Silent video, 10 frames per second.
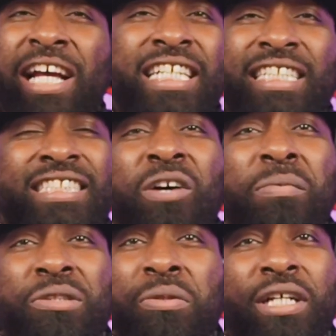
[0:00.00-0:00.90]
almost
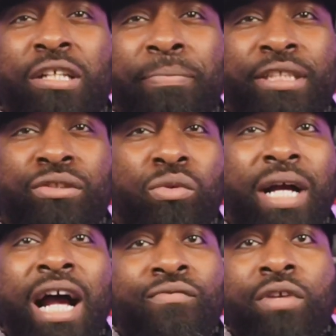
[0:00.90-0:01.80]
too good to be true. I
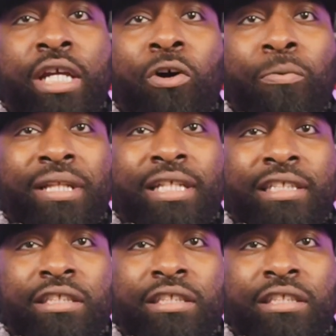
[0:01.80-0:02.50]
really hope it does come to